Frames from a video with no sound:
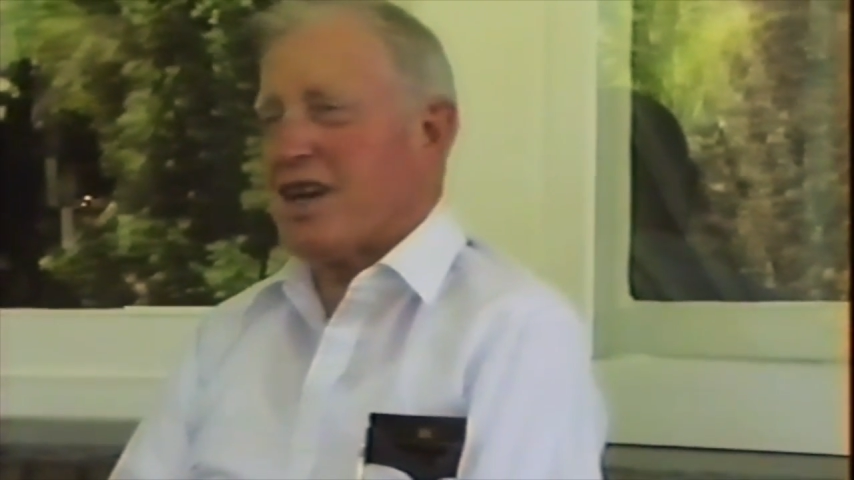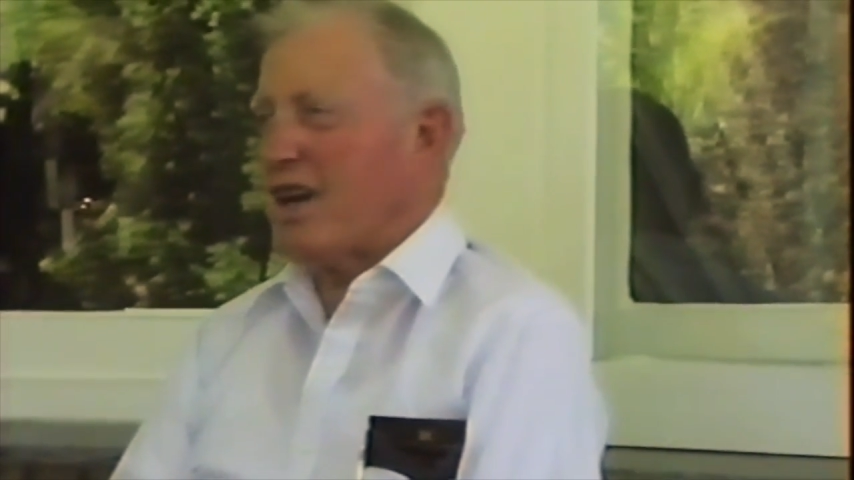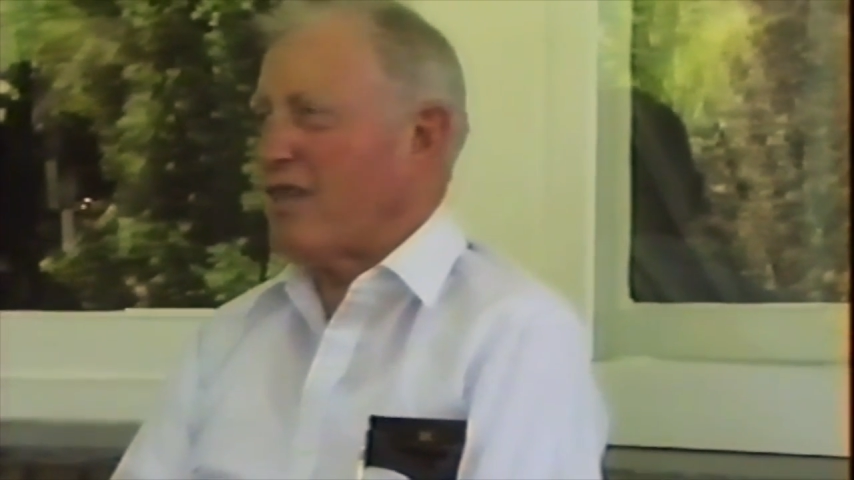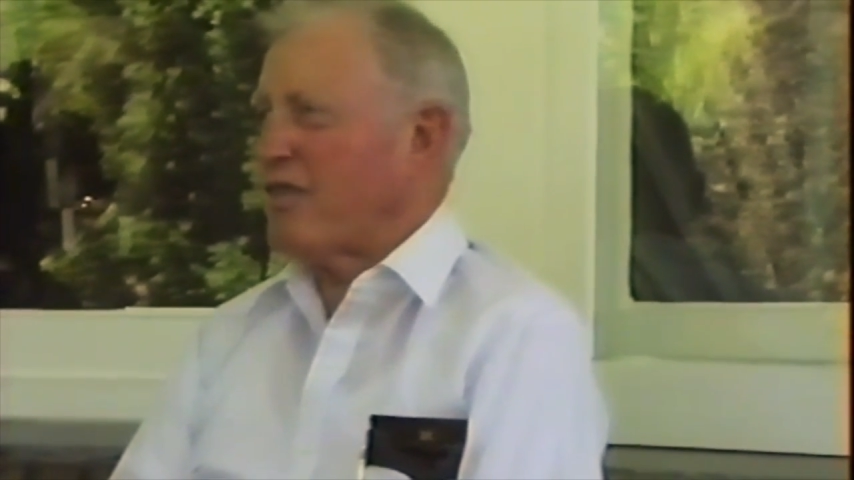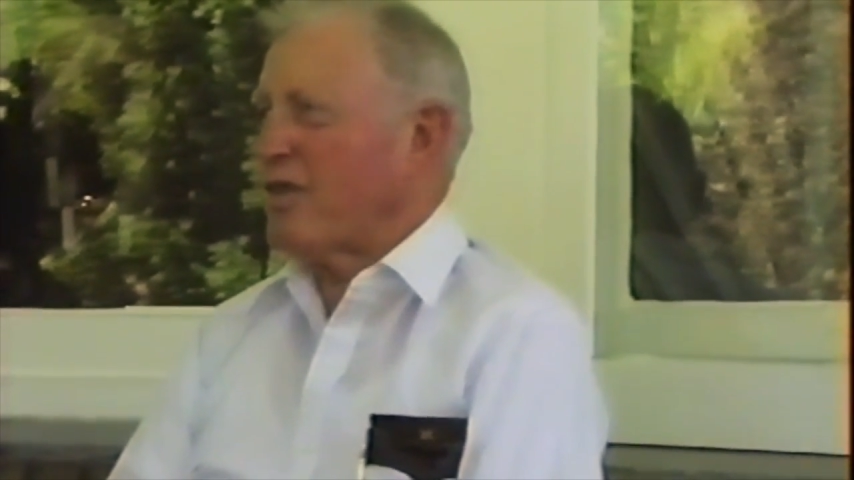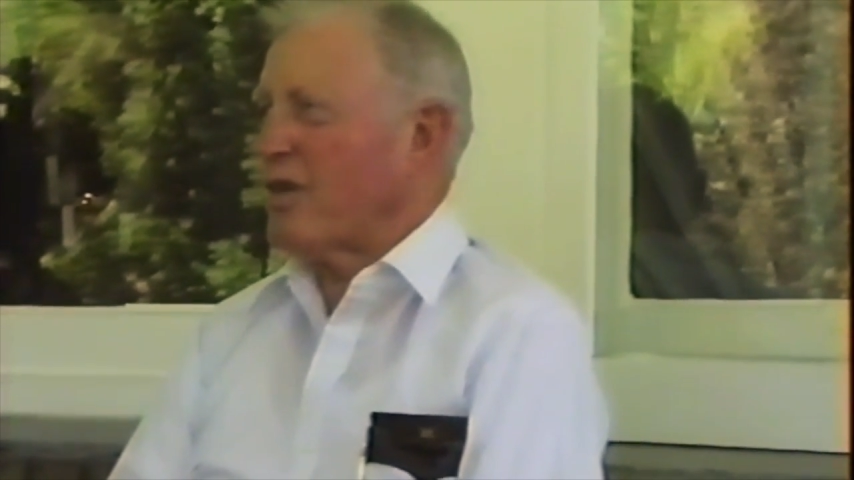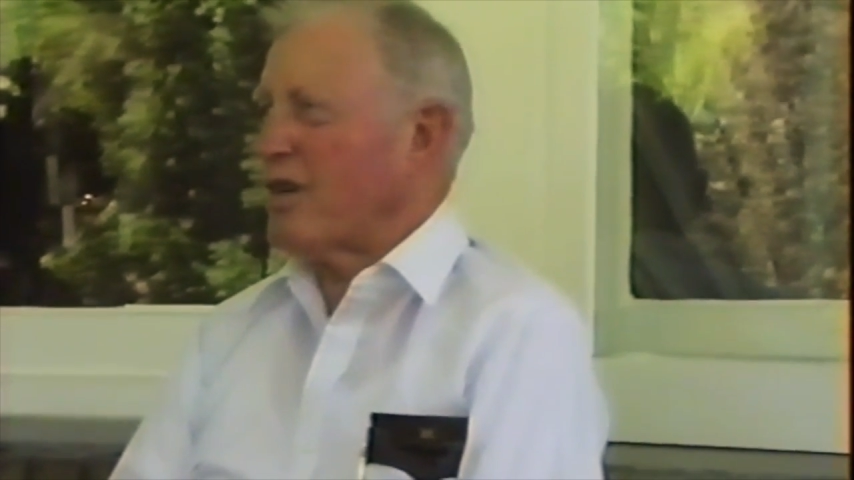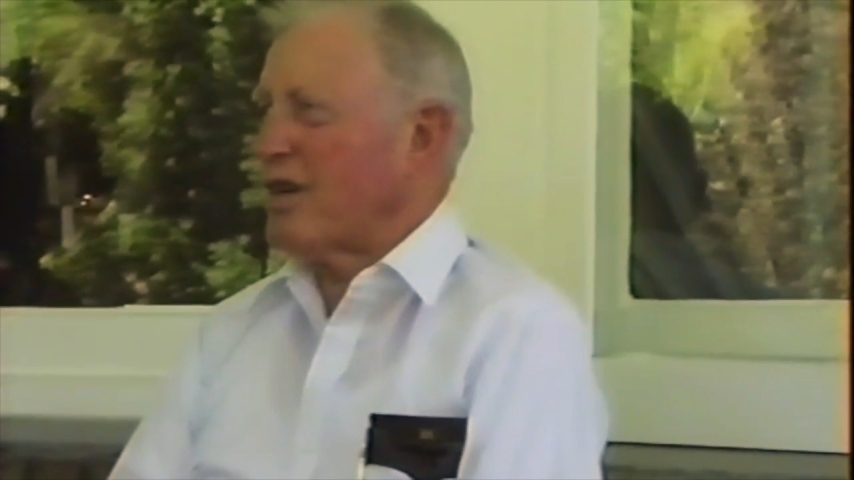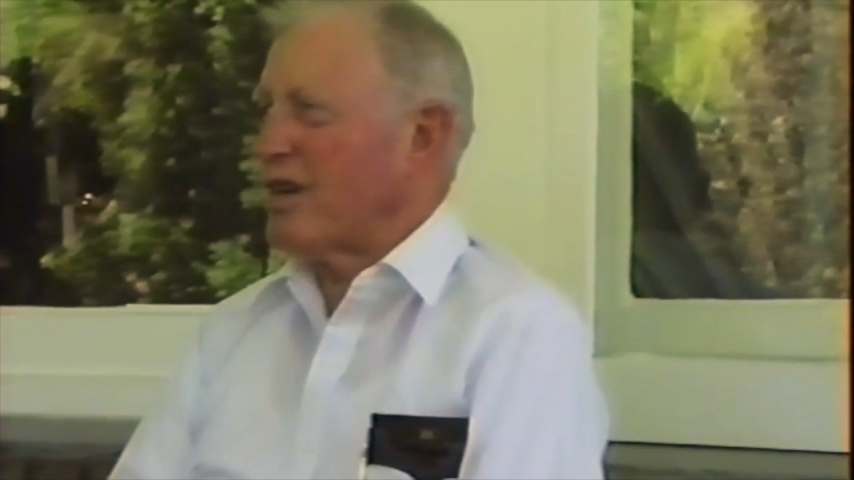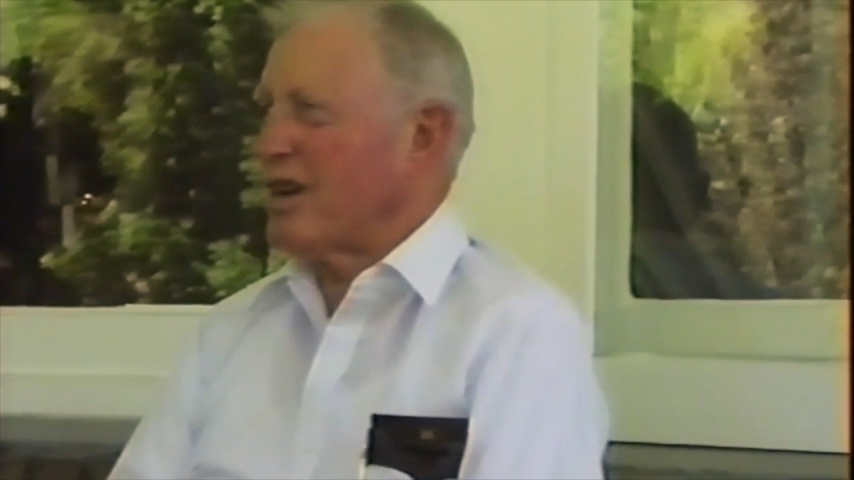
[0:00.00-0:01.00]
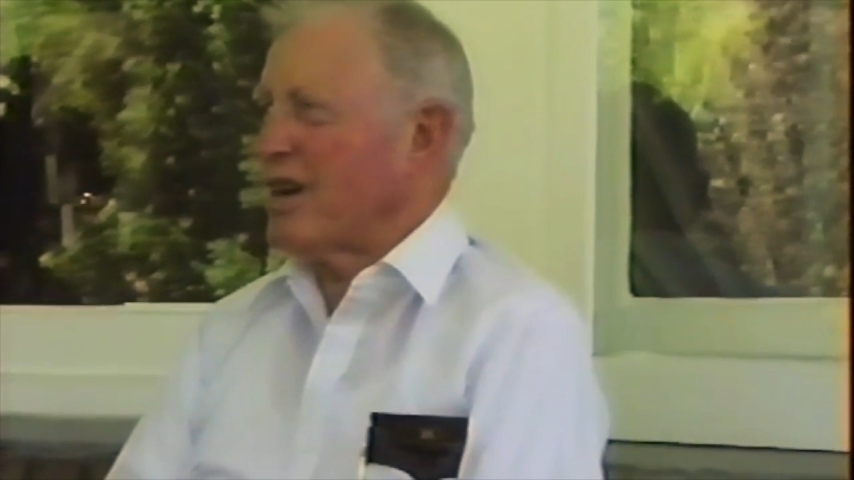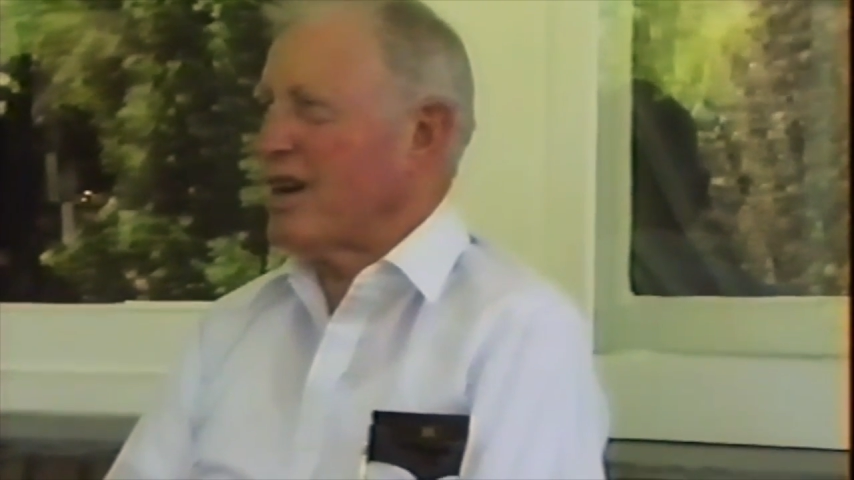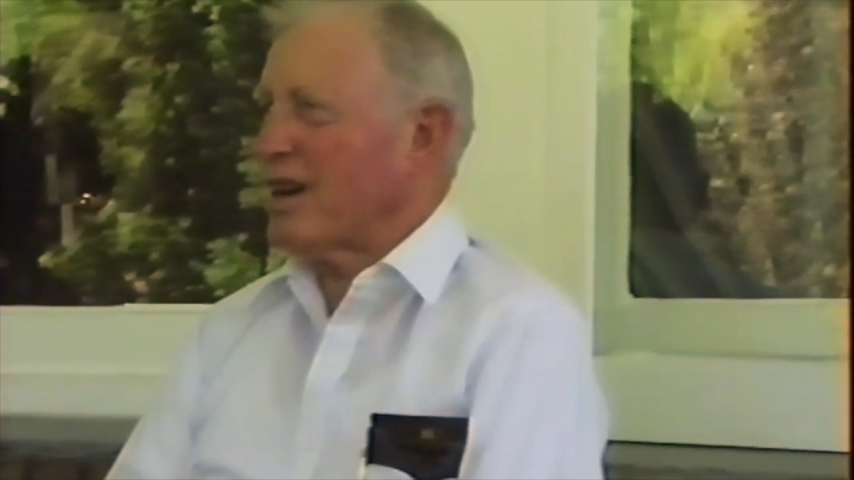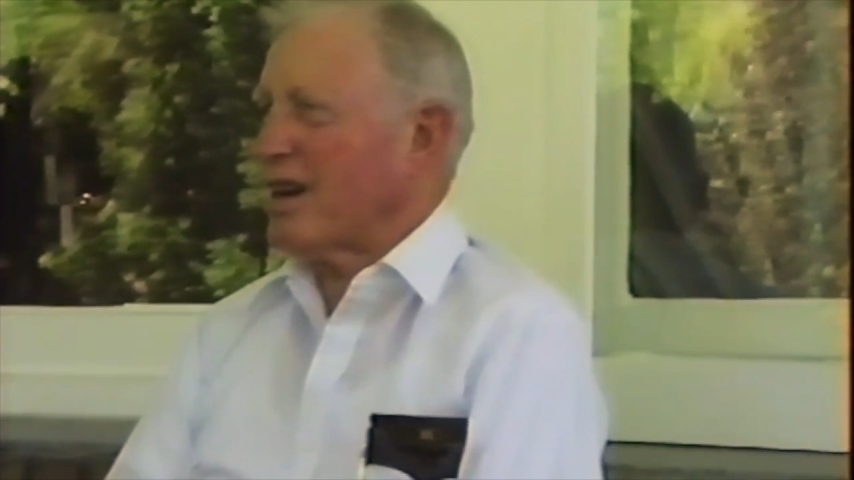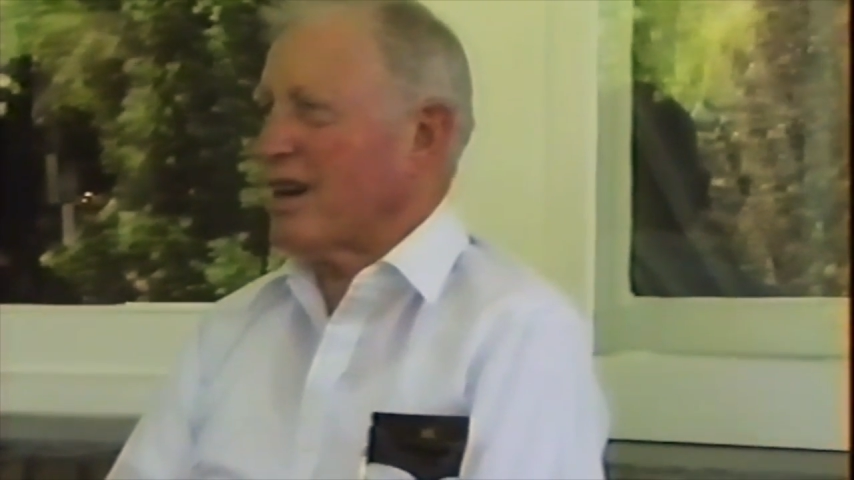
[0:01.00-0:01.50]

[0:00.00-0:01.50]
enough for her or not.